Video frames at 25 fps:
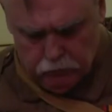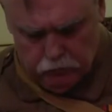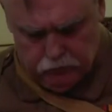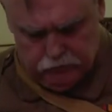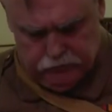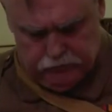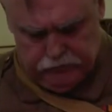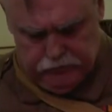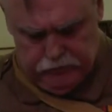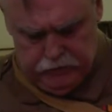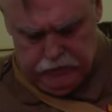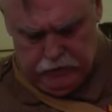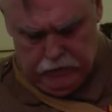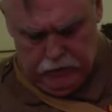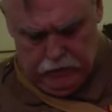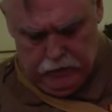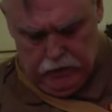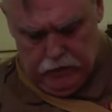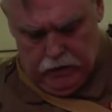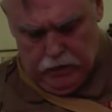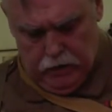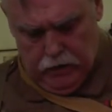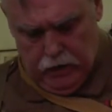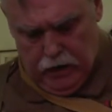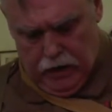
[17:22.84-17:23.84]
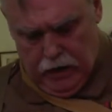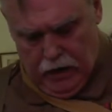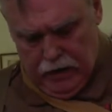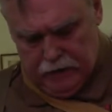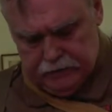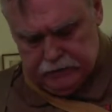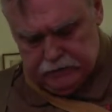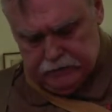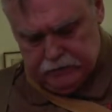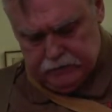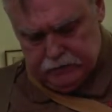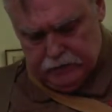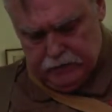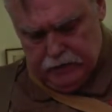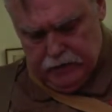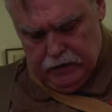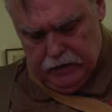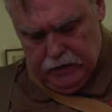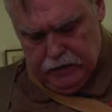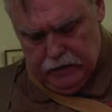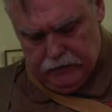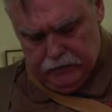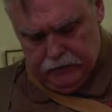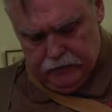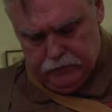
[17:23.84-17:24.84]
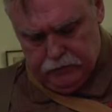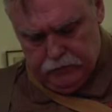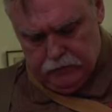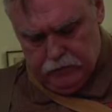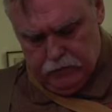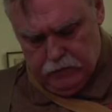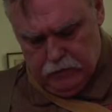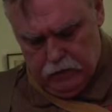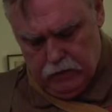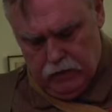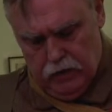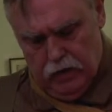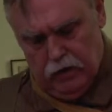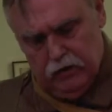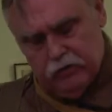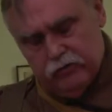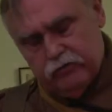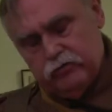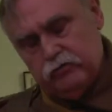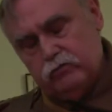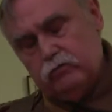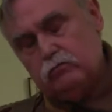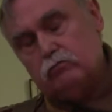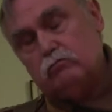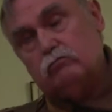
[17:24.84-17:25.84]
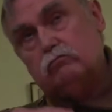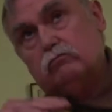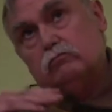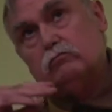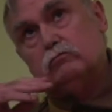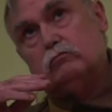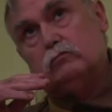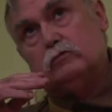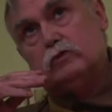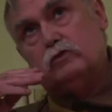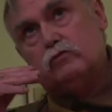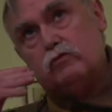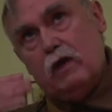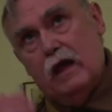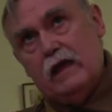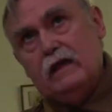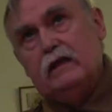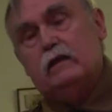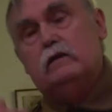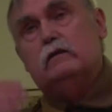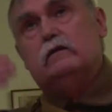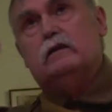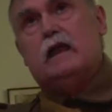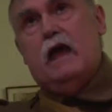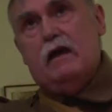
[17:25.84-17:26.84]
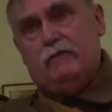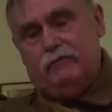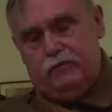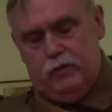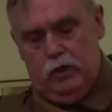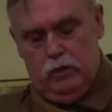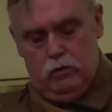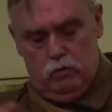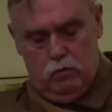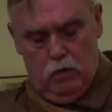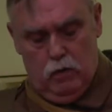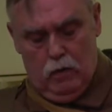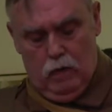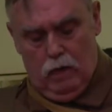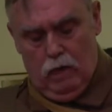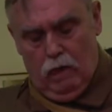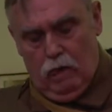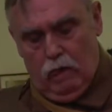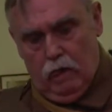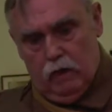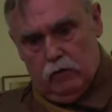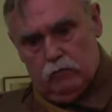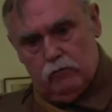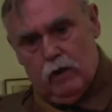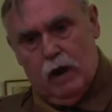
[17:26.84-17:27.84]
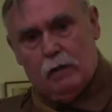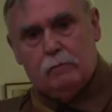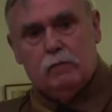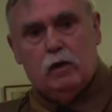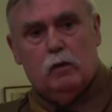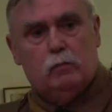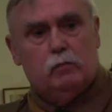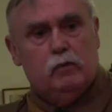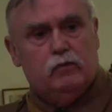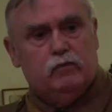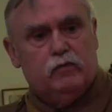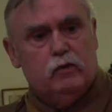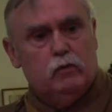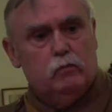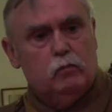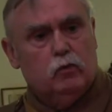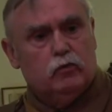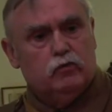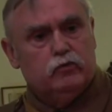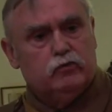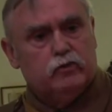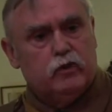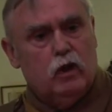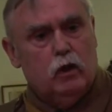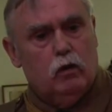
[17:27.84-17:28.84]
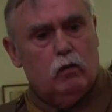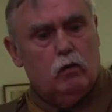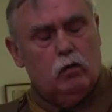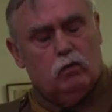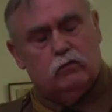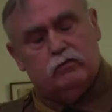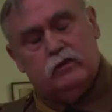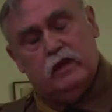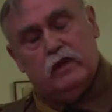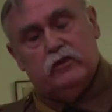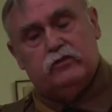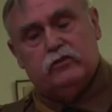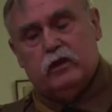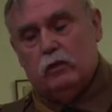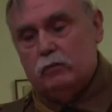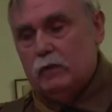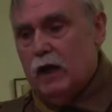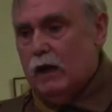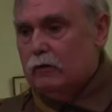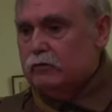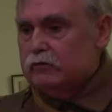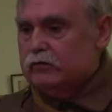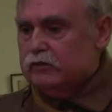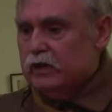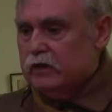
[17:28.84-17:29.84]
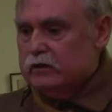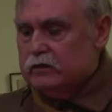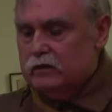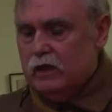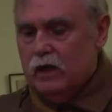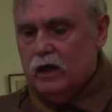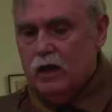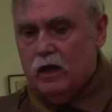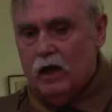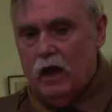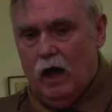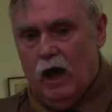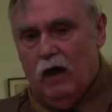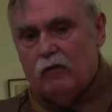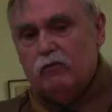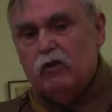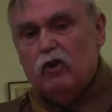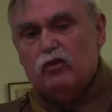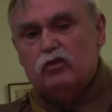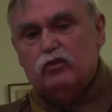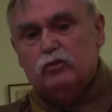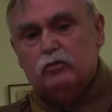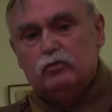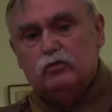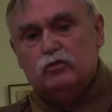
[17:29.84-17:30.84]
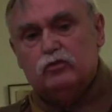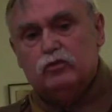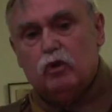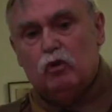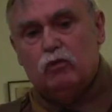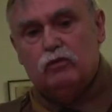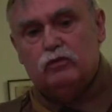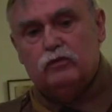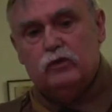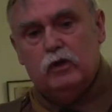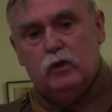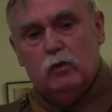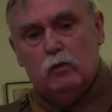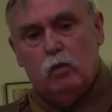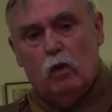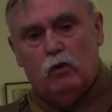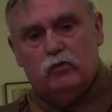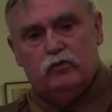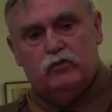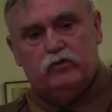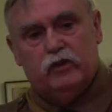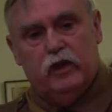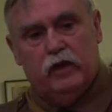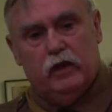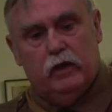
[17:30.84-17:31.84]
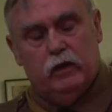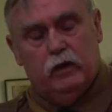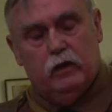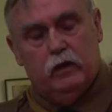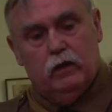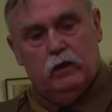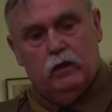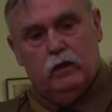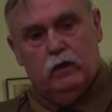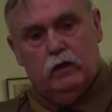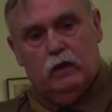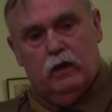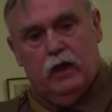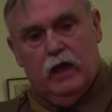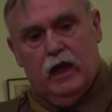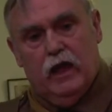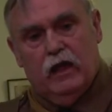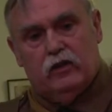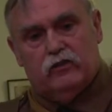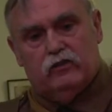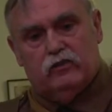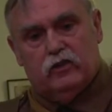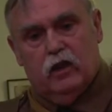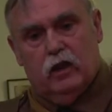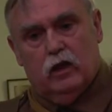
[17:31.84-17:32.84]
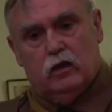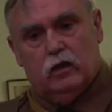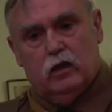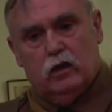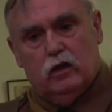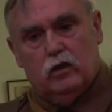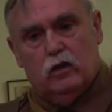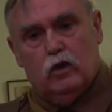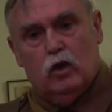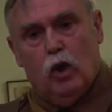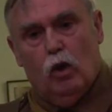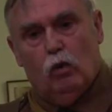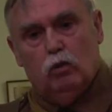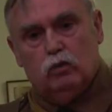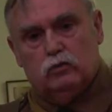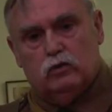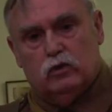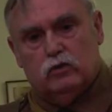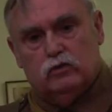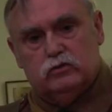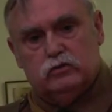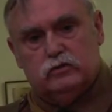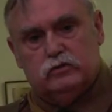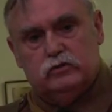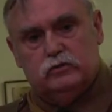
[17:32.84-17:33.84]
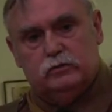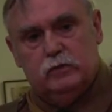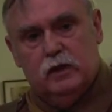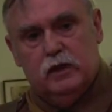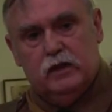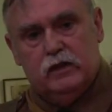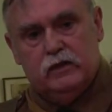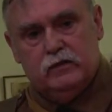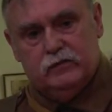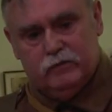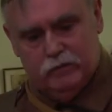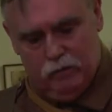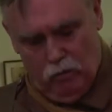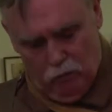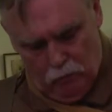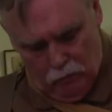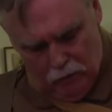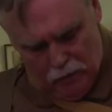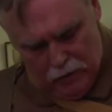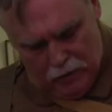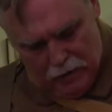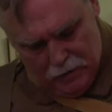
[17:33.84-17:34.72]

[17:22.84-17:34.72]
Knutsford, and his great nephew rang me up a few months ago, or years ago now, and said, I've got some stuff, do you want it? It's like gold dust to me. So